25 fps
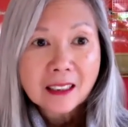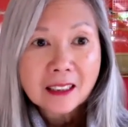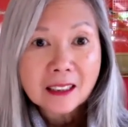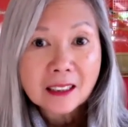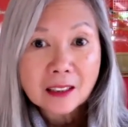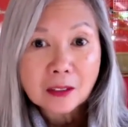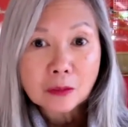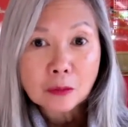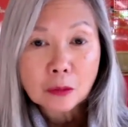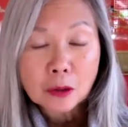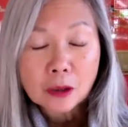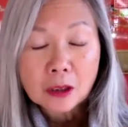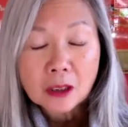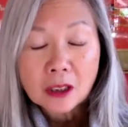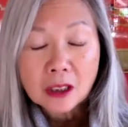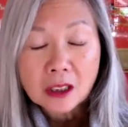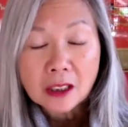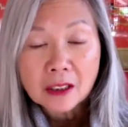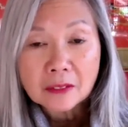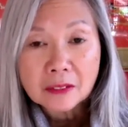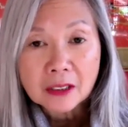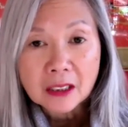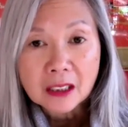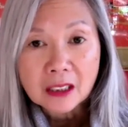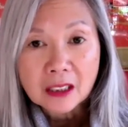isn't worth
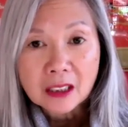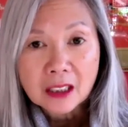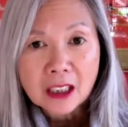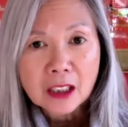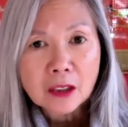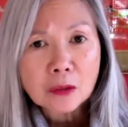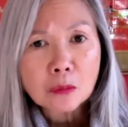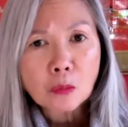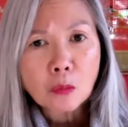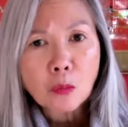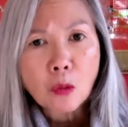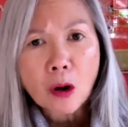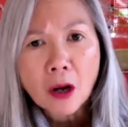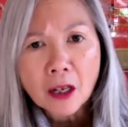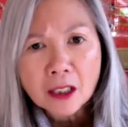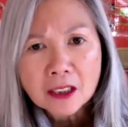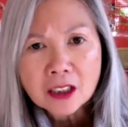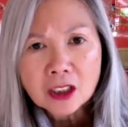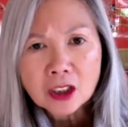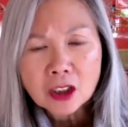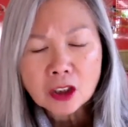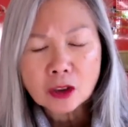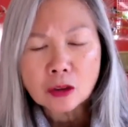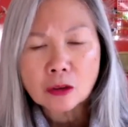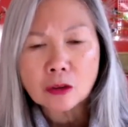living. It
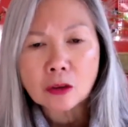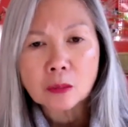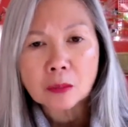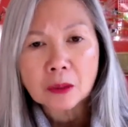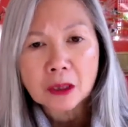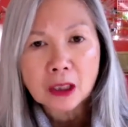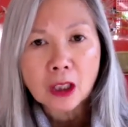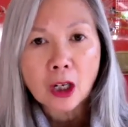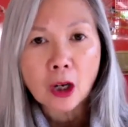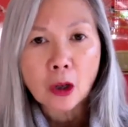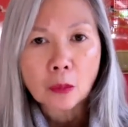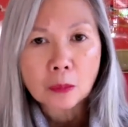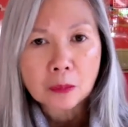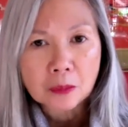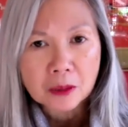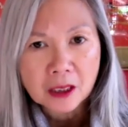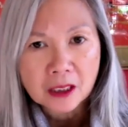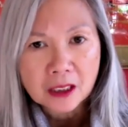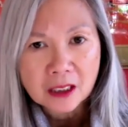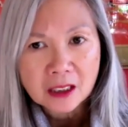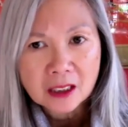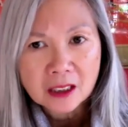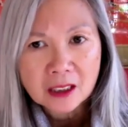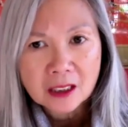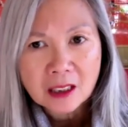wants you to be
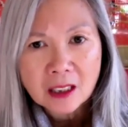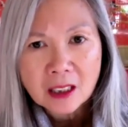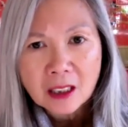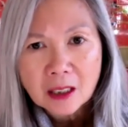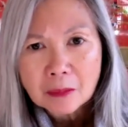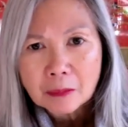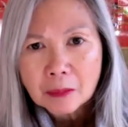hopeless.